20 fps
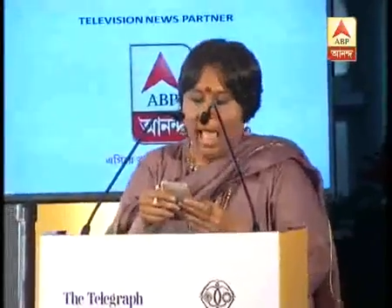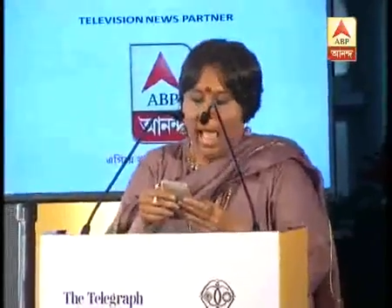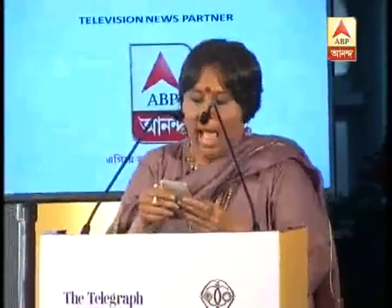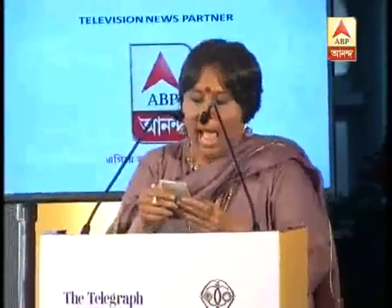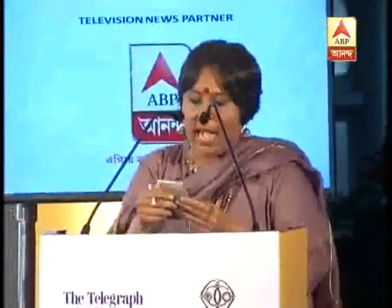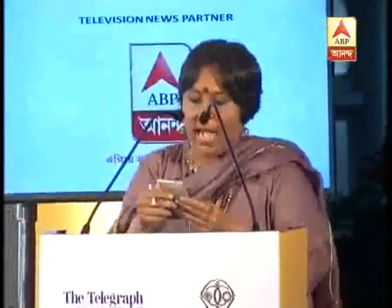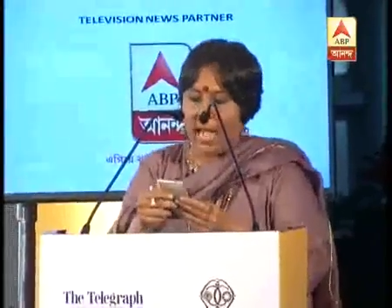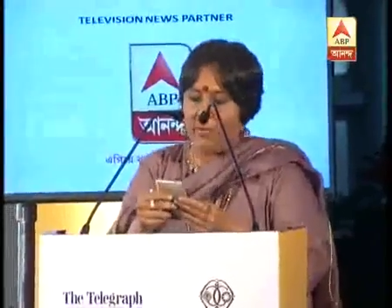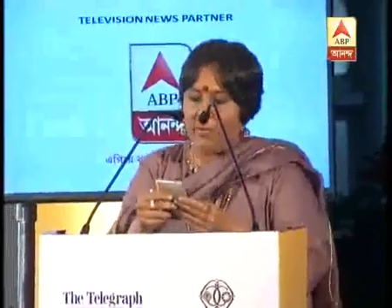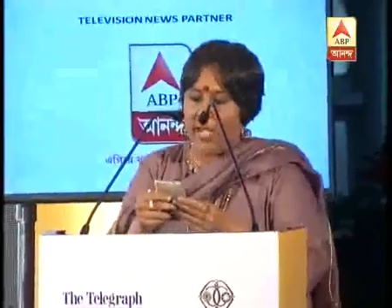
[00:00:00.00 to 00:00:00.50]

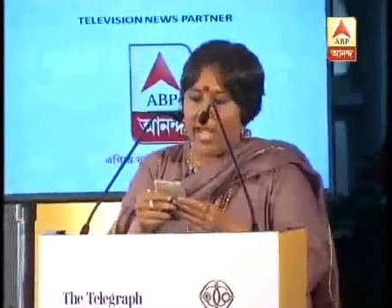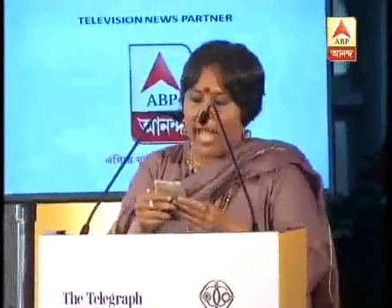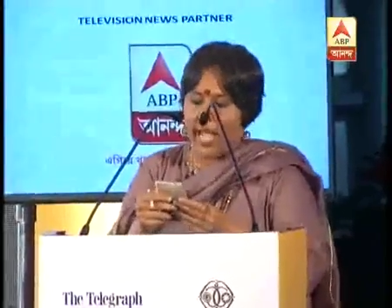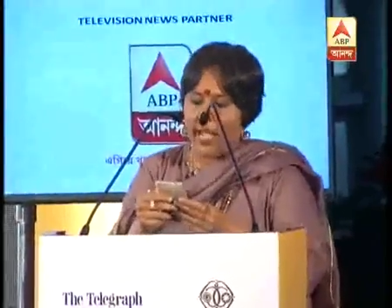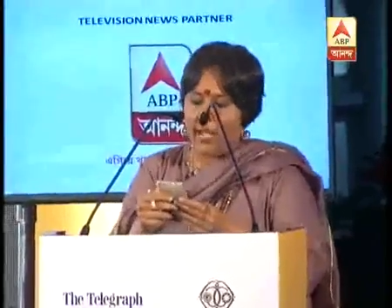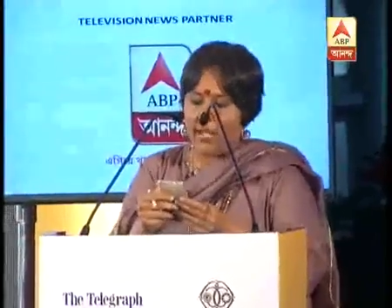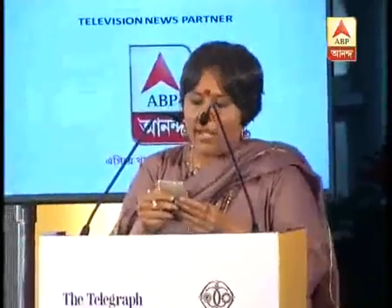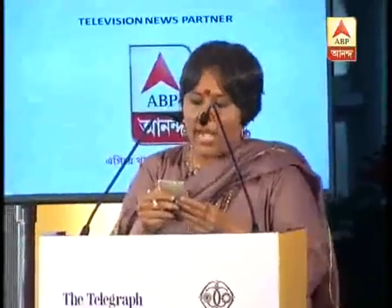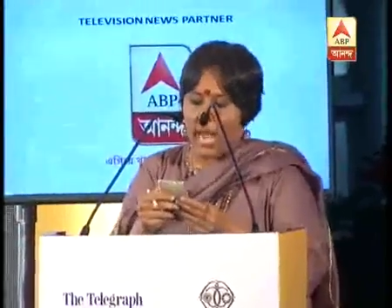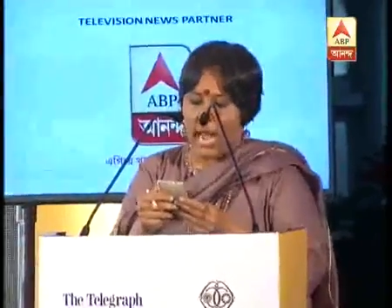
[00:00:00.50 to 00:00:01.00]
And I will
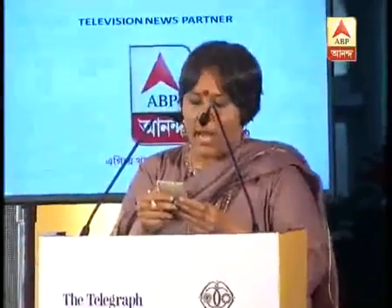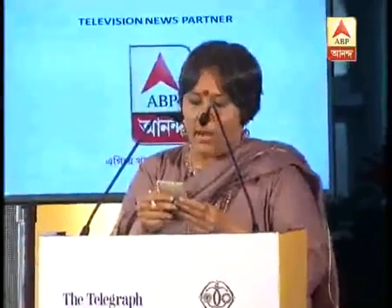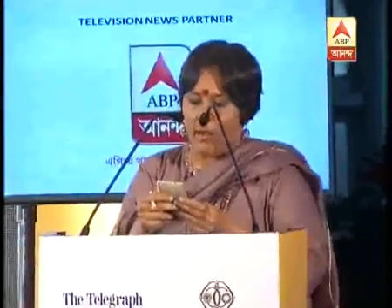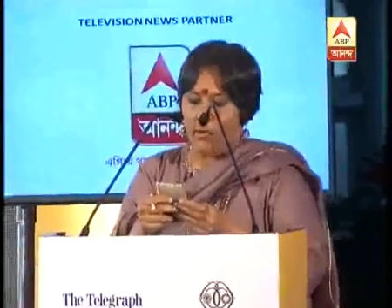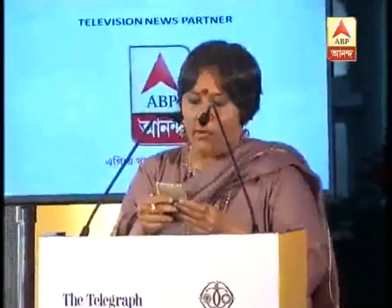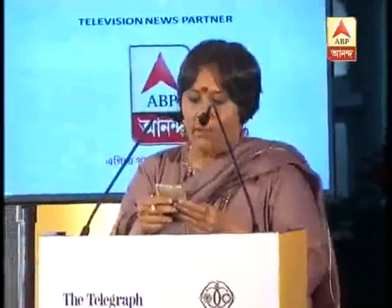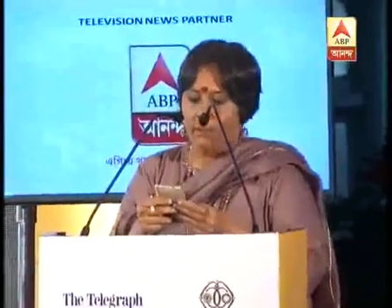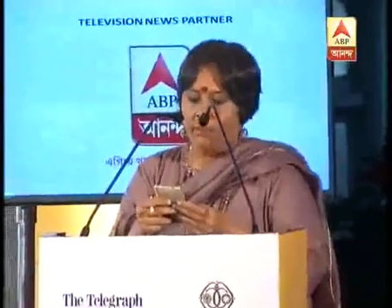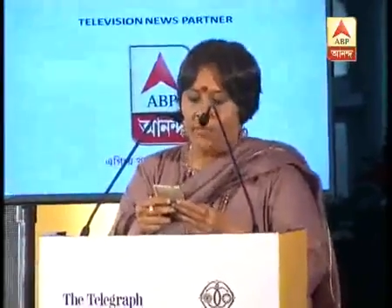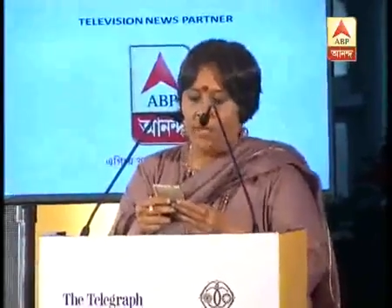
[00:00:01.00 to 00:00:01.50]
end
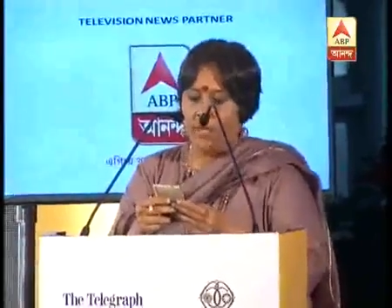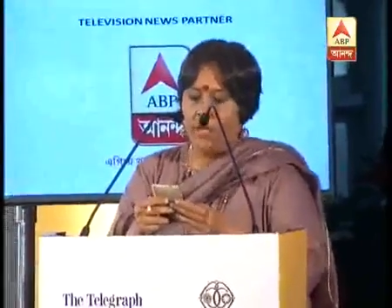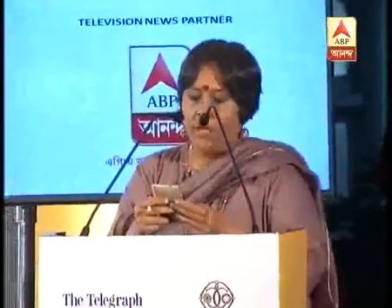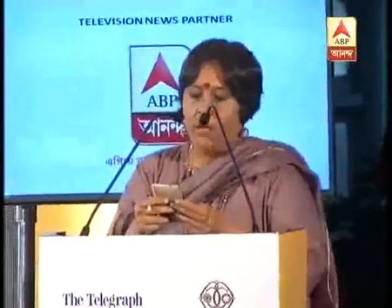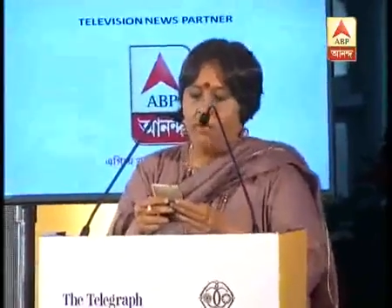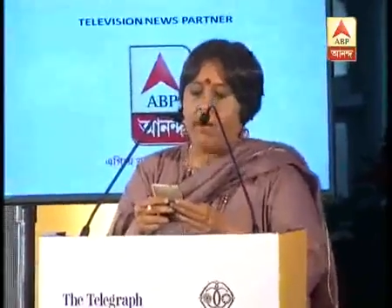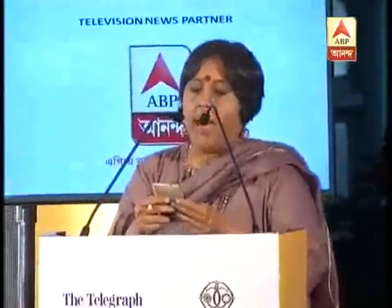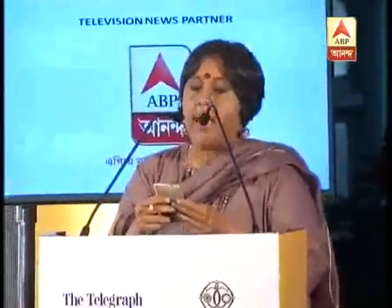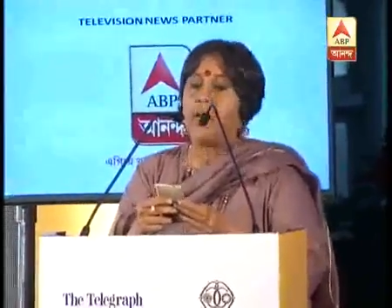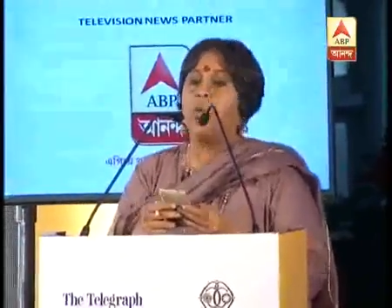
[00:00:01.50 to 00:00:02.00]
now
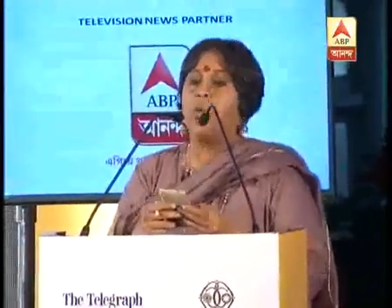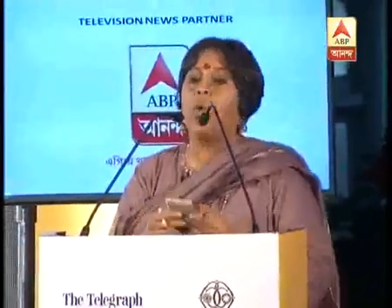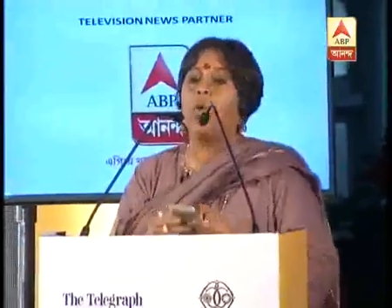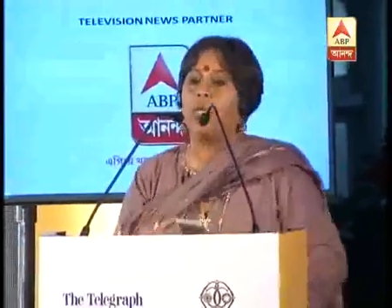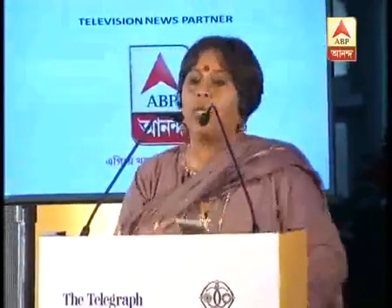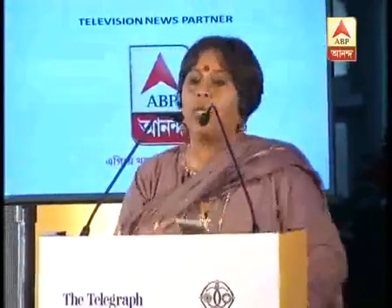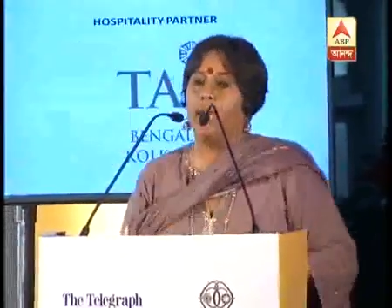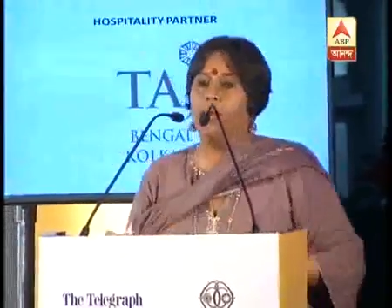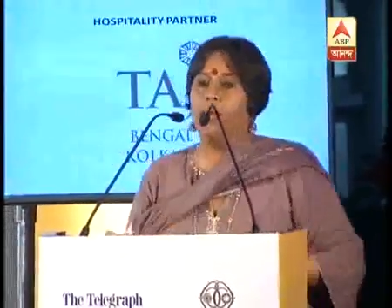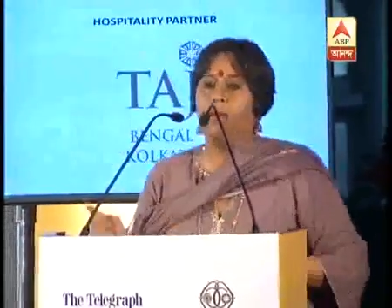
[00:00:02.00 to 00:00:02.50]
by
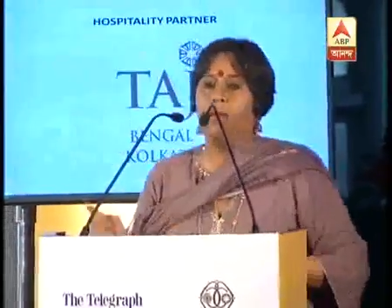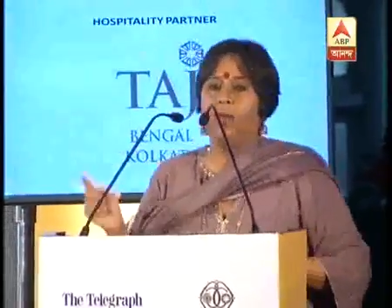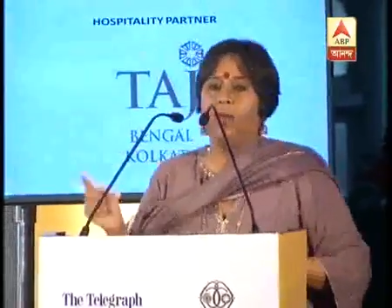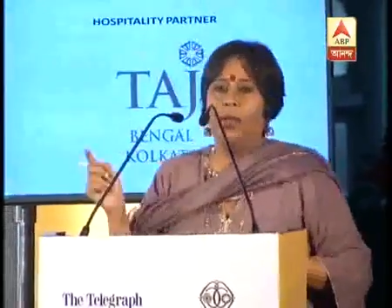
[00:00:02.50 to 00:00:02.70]
quoting